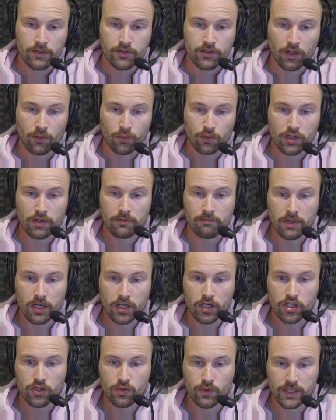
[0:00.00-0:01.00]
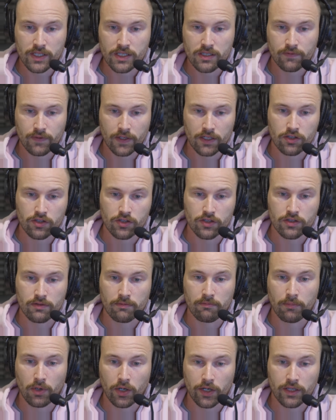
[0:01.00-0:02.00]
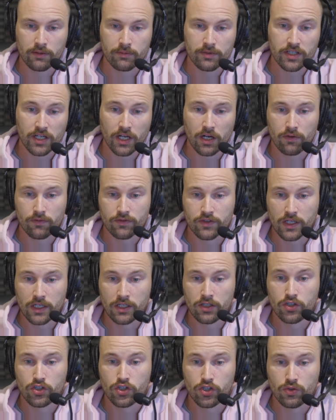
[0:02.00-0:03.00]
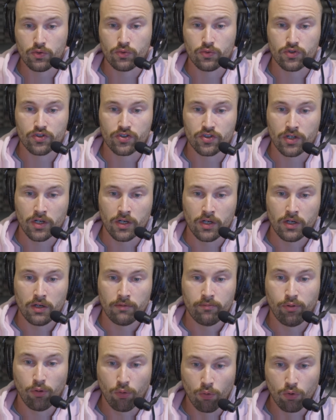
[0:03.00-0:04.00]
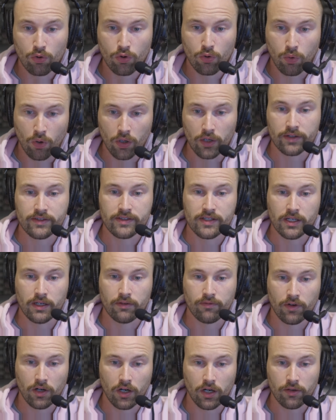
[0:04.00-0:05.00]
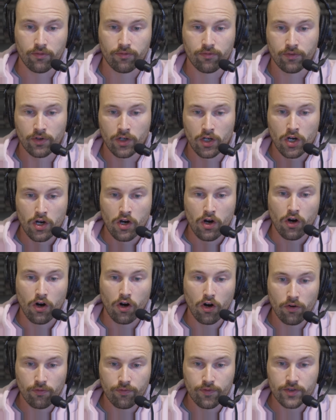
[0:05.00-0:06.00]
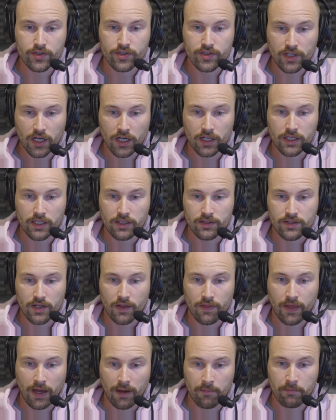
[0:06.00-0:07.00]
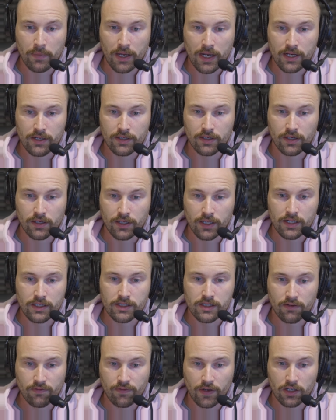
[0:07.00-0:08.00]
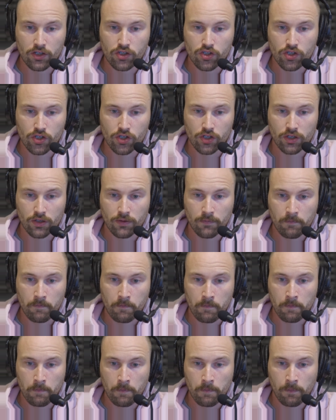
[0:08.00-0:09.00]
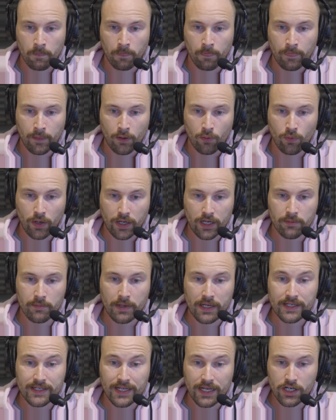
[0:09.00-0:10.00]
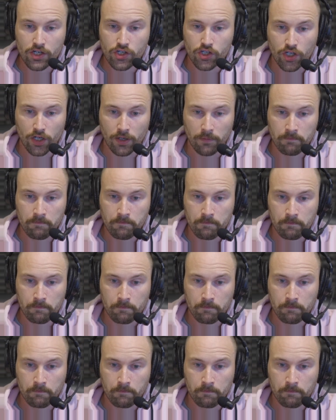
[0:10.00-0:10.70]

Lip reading: So commercial interventions might themselves induce poor quality of life. Of the studies that made an intervention recommendation,